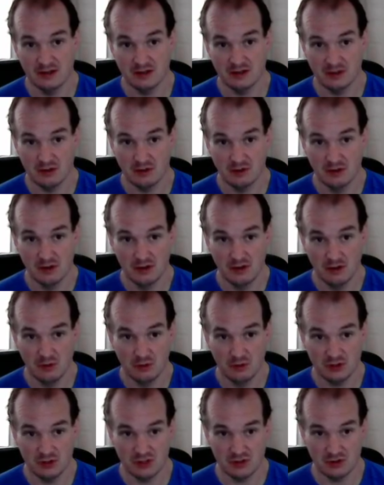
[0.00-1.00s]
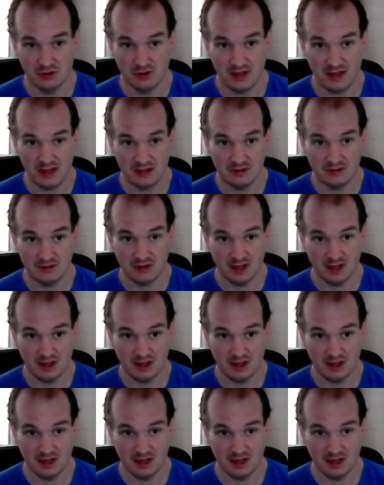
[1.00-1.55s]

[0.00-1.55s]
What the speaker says: So we just do that,